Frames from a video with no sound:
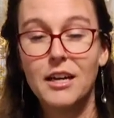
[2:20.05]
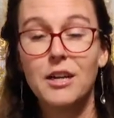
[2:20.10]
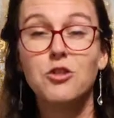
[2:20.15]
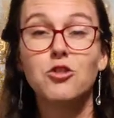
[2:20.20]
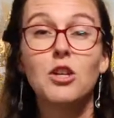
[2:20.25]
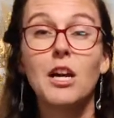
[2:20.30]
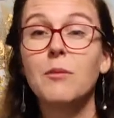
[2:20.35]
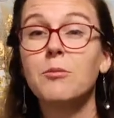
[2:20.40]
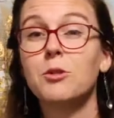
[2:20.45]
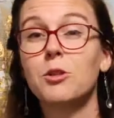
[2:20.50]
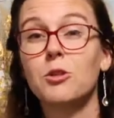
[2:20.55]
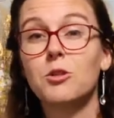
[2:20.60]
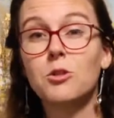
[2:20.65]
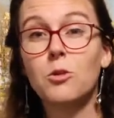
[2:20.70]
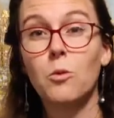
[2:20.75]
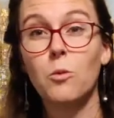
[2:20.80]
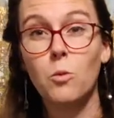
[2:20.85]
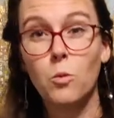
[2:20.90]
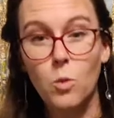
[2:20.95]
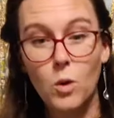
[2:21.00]

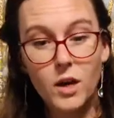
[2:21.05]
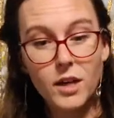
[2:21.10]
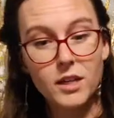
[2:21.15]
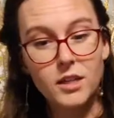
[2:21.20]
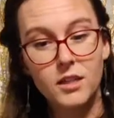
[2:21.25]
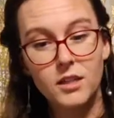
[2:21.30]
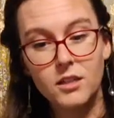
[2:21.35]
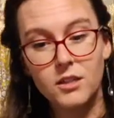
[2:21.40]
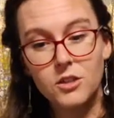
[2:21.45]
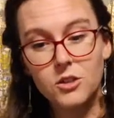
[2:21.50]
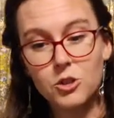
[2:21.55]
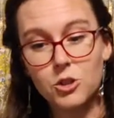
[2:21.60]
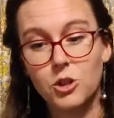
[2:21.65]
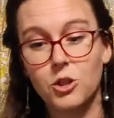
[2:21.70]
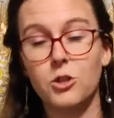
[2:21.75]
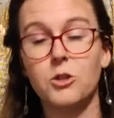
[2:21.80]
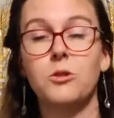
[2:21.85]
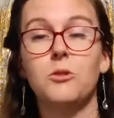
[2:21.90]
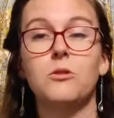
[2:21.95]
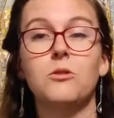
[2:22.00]
chapters 1,
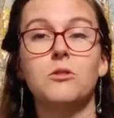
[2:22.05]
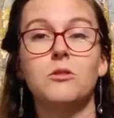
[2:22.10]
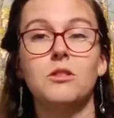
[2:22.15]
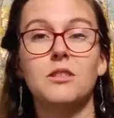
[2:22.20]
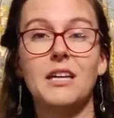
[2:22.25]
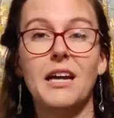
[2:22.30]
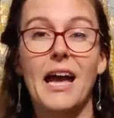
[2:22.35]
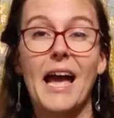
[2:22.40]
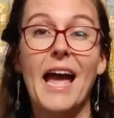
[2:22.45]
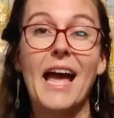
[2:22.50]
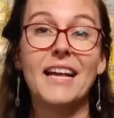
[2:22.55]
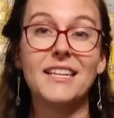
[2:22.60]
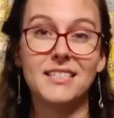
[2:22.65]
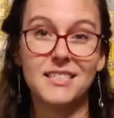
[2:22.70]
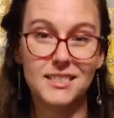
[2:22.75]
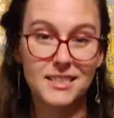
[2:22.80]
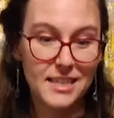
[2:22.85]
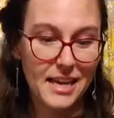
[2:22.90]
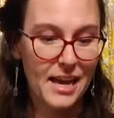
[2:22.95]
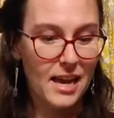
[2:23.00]
2, and
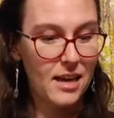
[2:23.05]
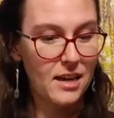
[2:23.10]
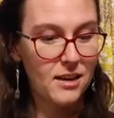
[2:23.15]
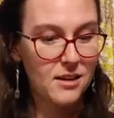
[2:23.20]
10.